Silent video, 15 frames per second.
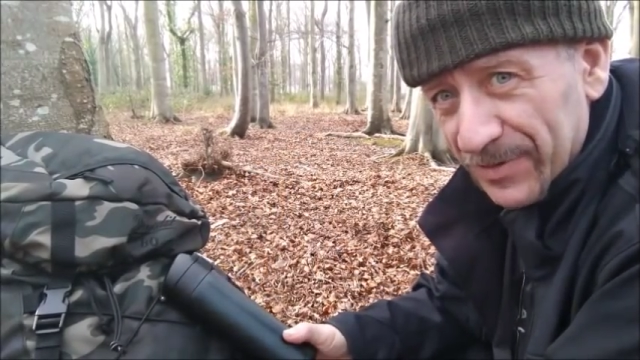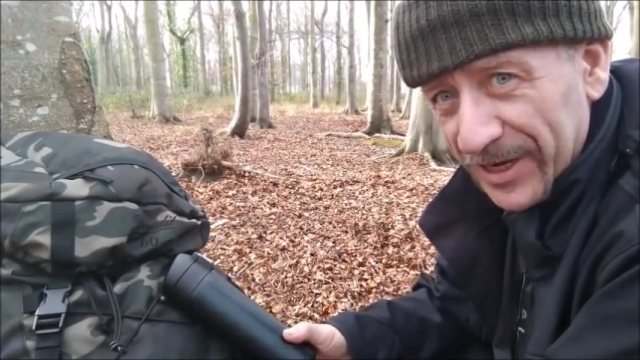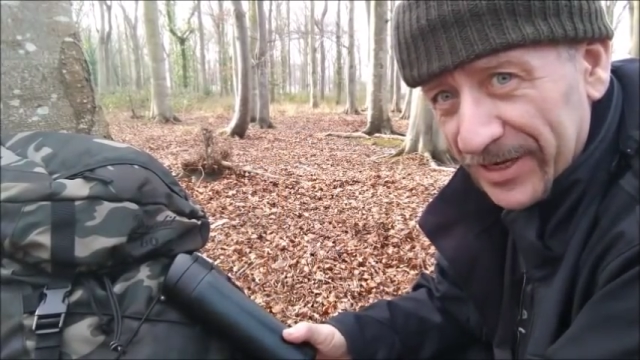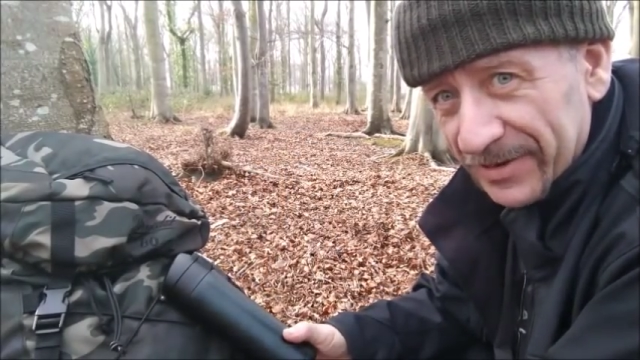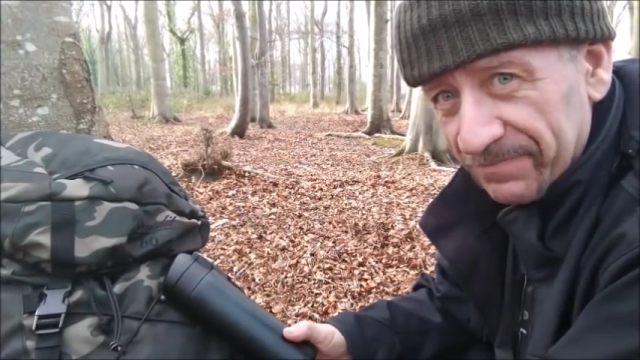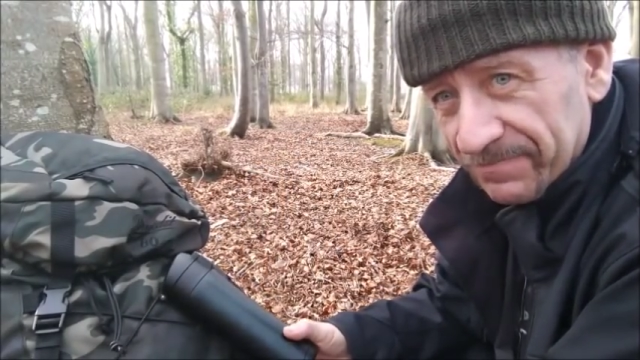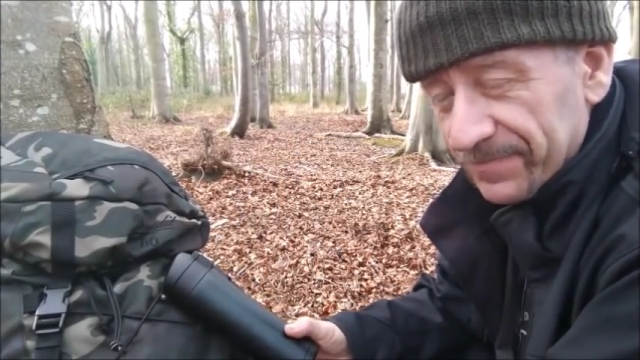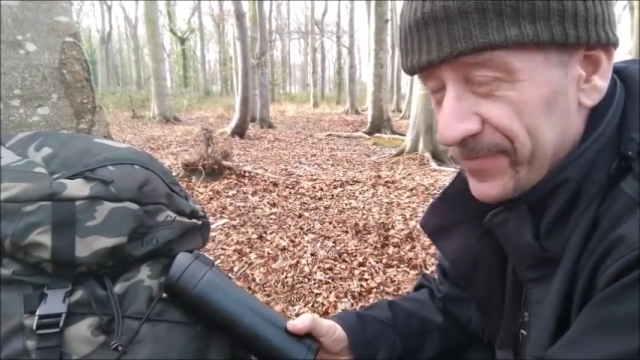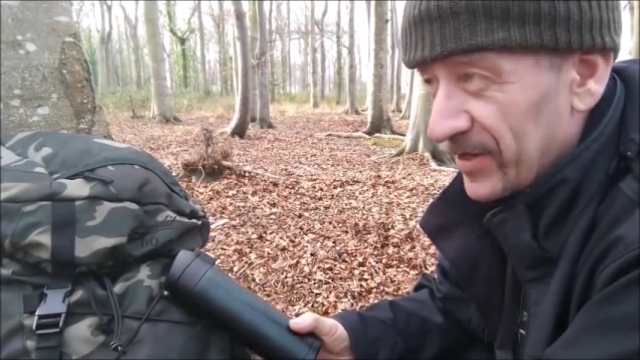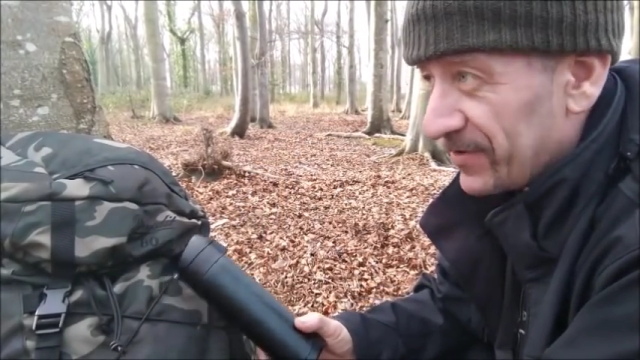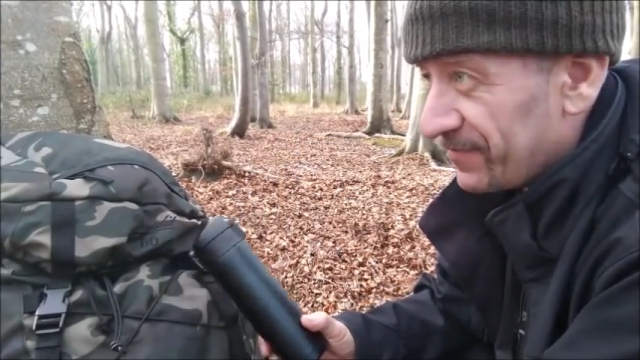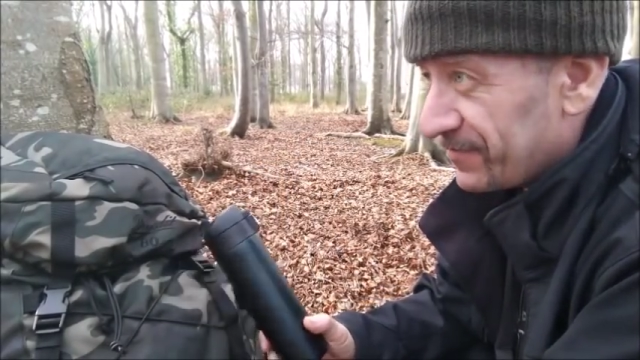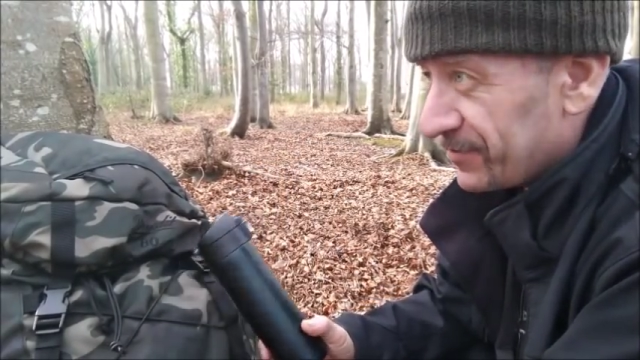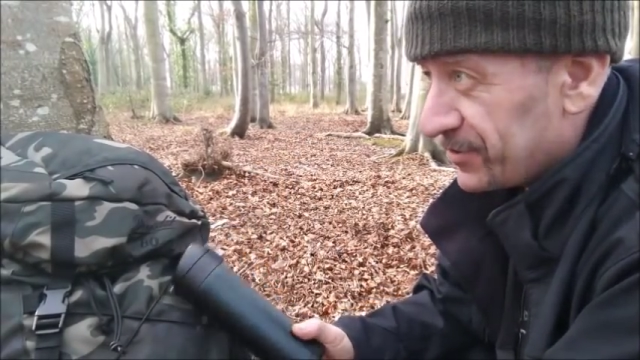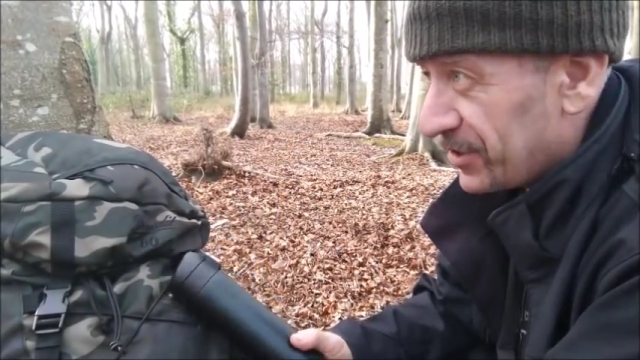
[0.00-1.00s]
me
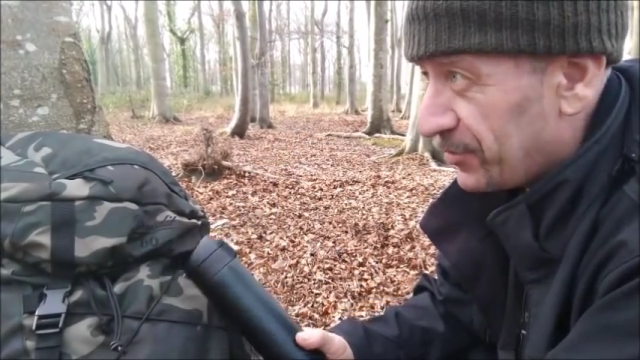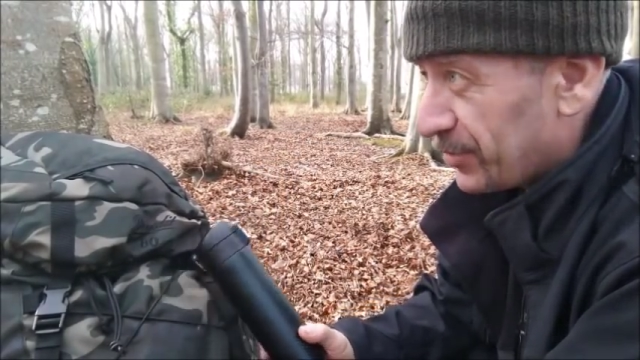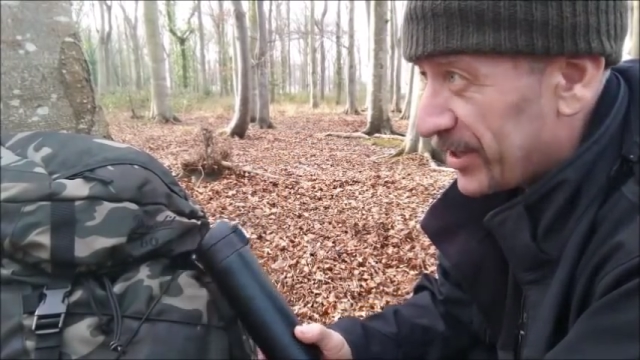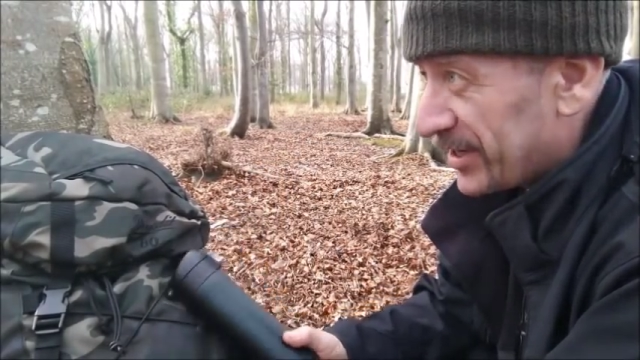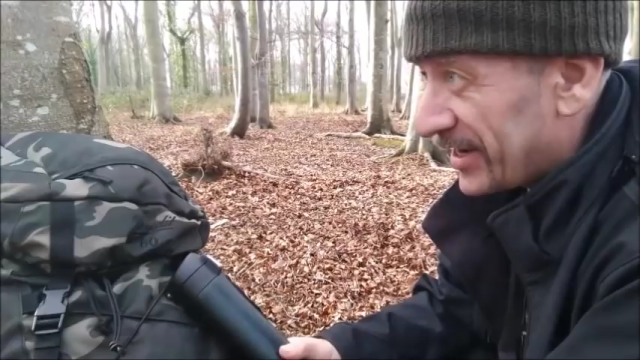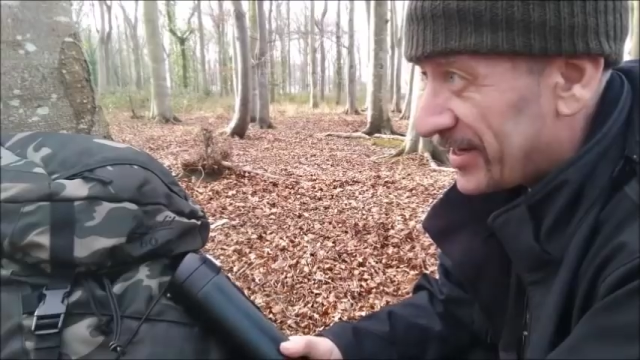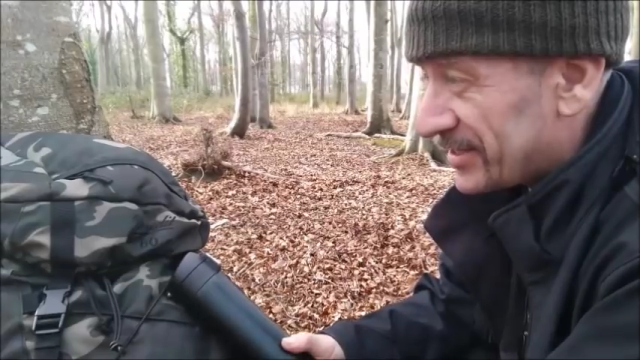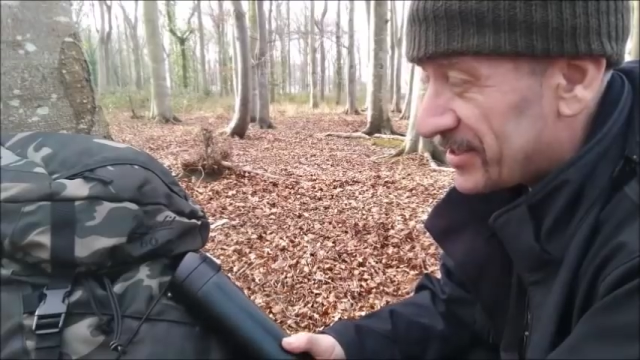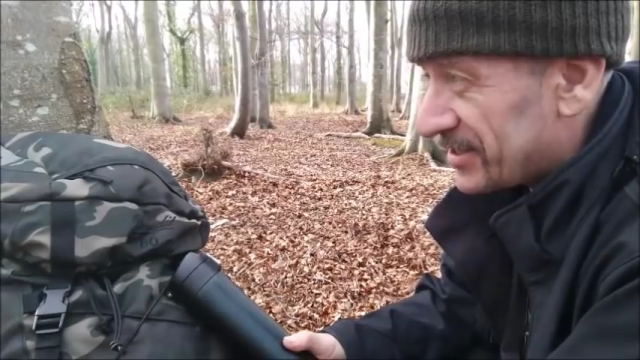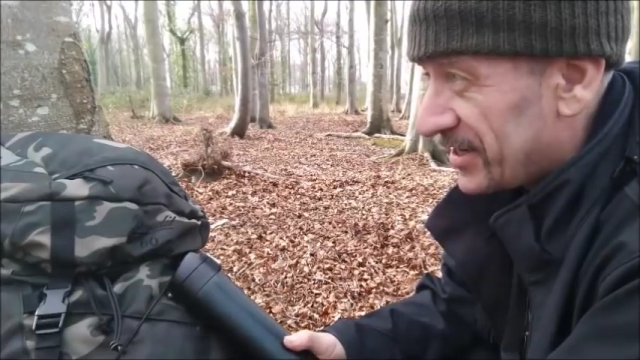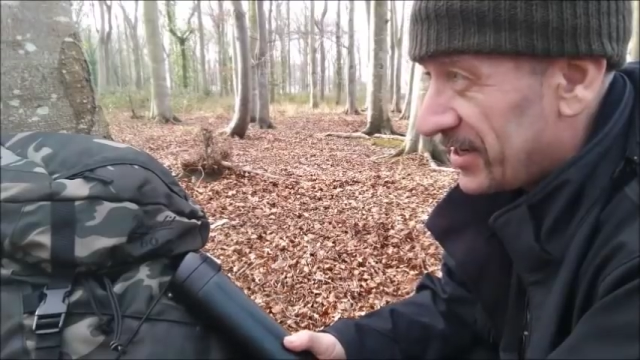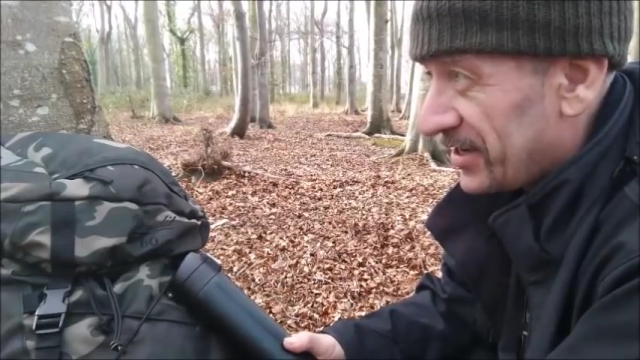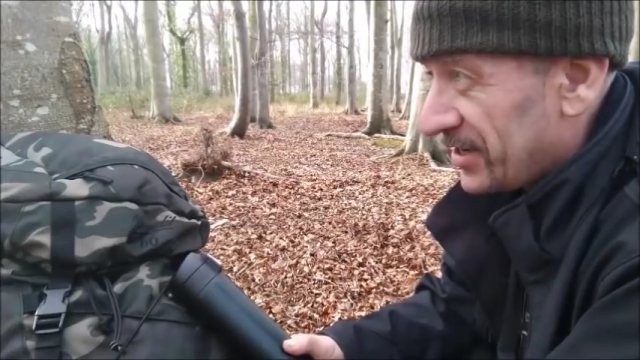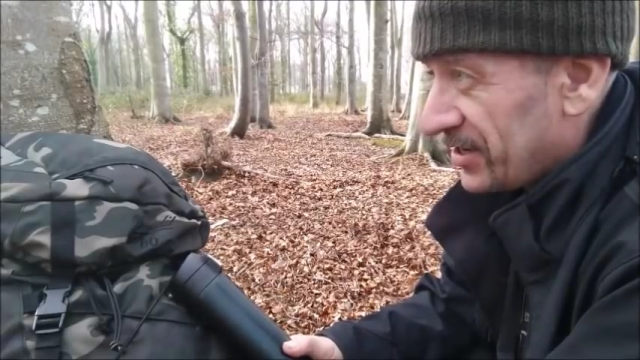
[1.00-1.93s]
for doing this.